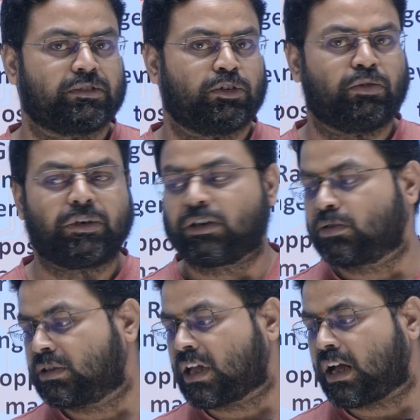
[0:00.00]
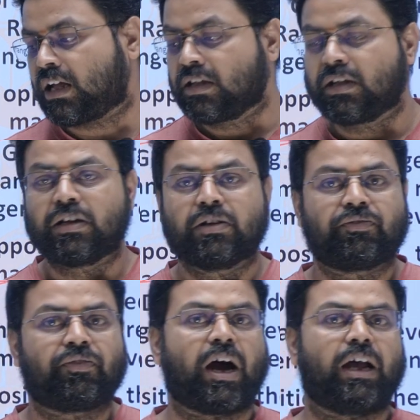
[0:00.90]
Who will do the
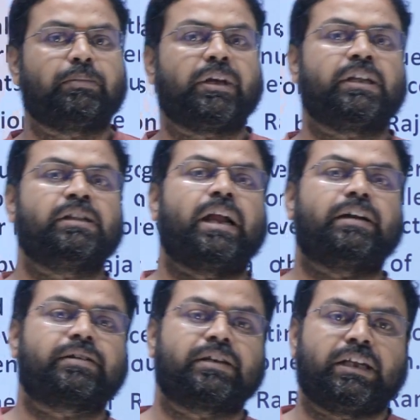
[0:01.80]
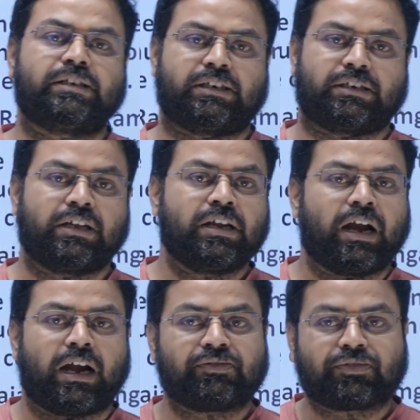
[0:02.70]
farming in that region?
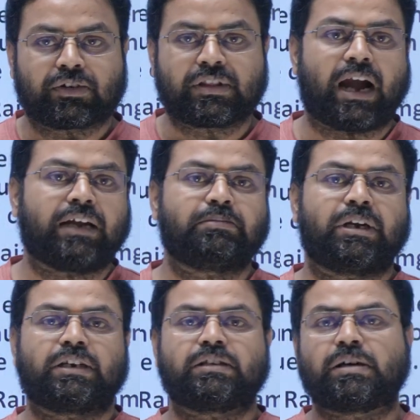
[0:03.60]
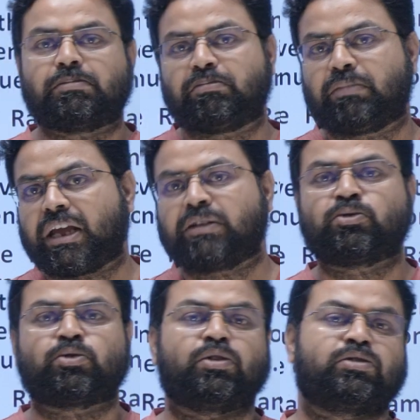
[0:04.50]
And for that matter, the main
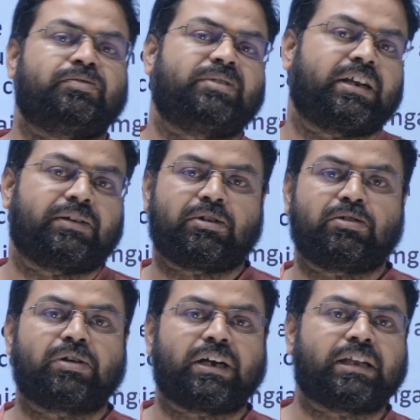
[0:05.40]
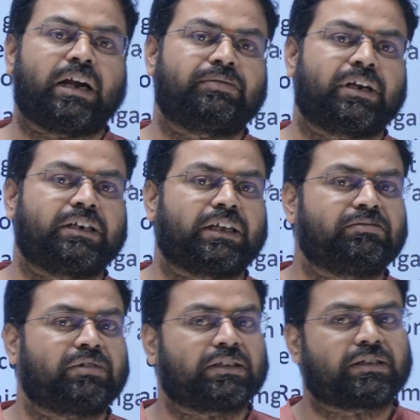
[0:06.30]
source of the revenue at that very time
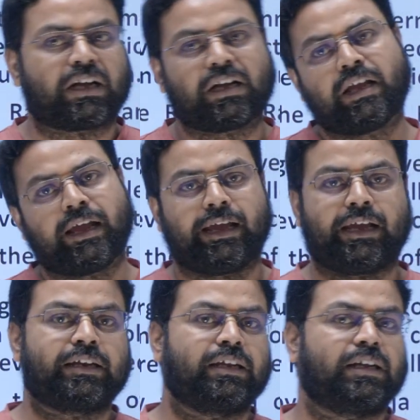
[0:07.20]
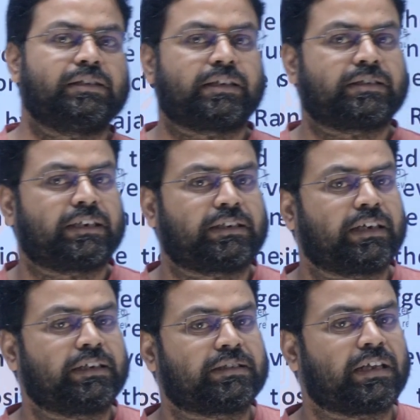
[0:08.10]
was the agriculture sector
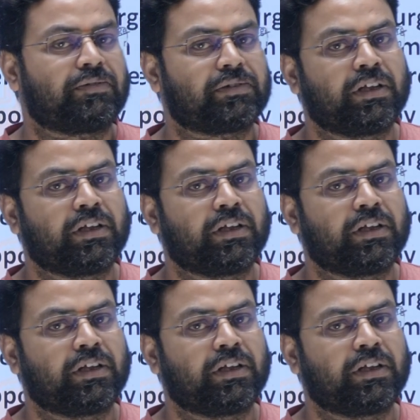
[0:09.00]
itself.